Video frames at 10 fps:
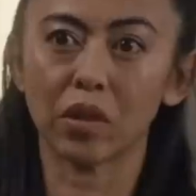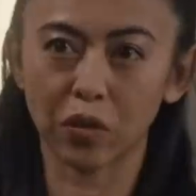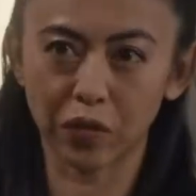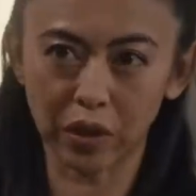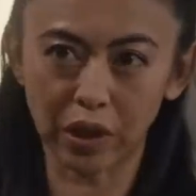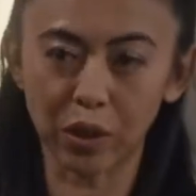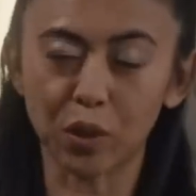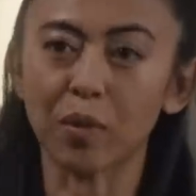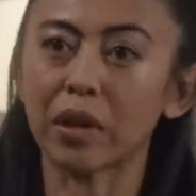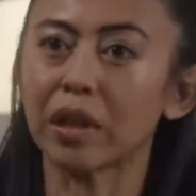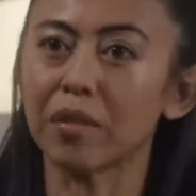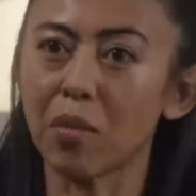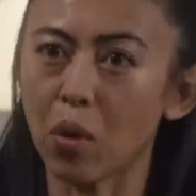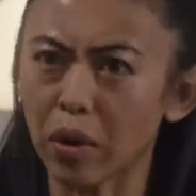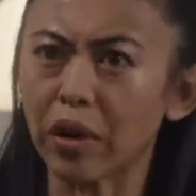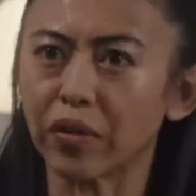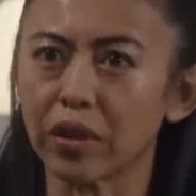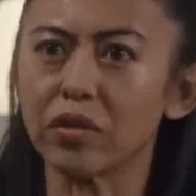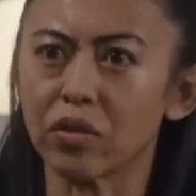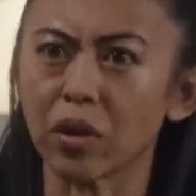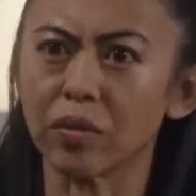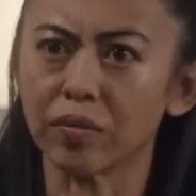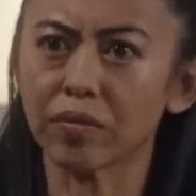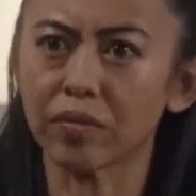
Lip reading: You feel like you're making more effort, Drew.